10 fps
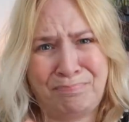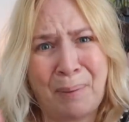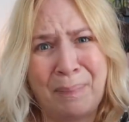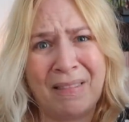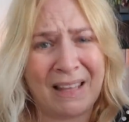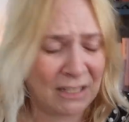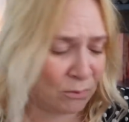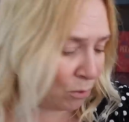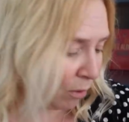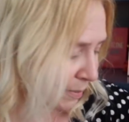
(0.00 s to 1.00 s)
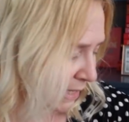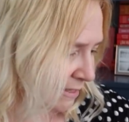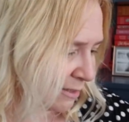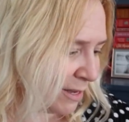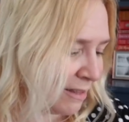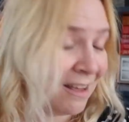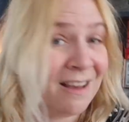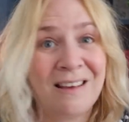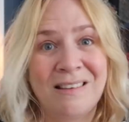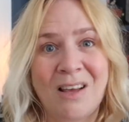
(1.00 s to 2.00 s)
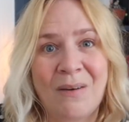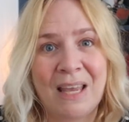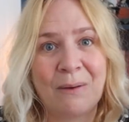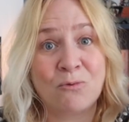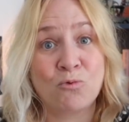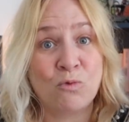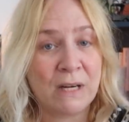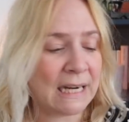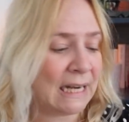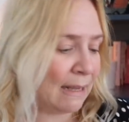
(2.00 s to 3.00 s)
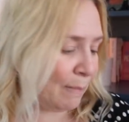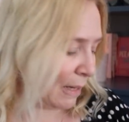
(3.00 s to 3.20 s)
Popping things are all obsessed with. So he was really